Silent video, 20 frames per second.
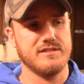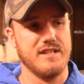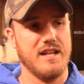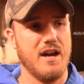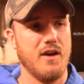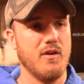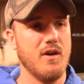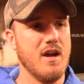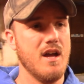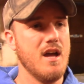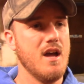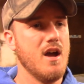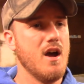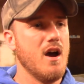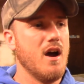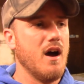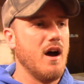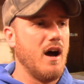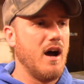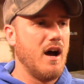Now,
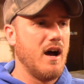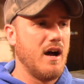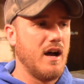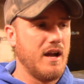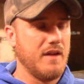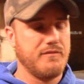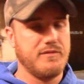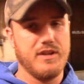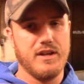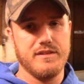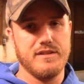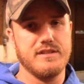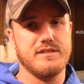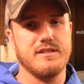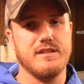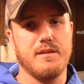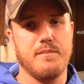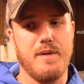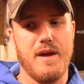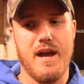I've done this
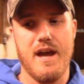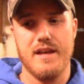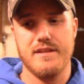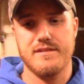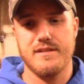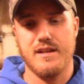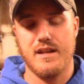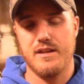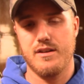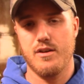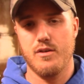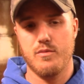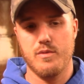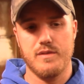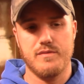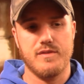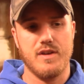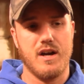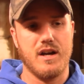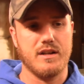in the past, and I know
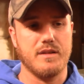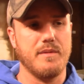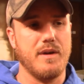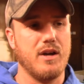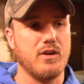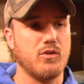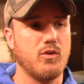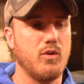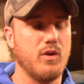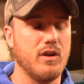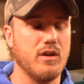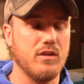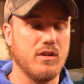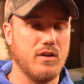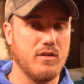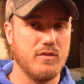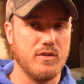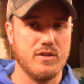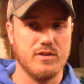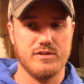we've talked about
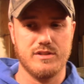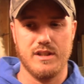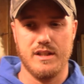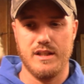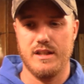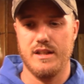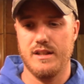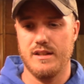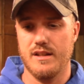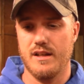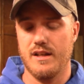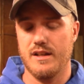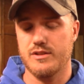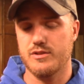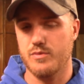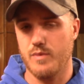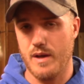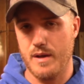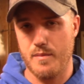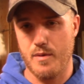coilovers and
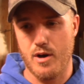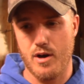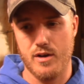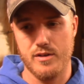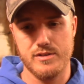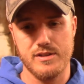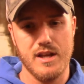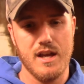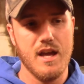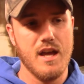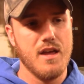sway bars.